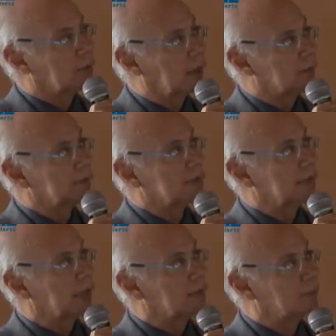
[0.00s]

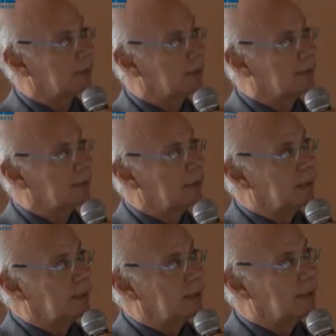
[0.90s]
undersigned by
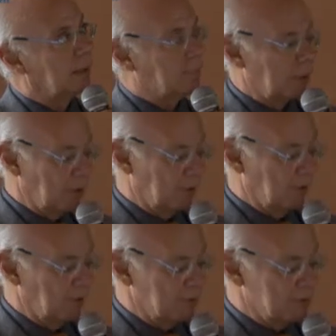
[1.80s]
a number of
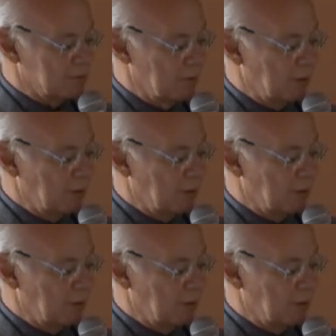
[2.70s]
his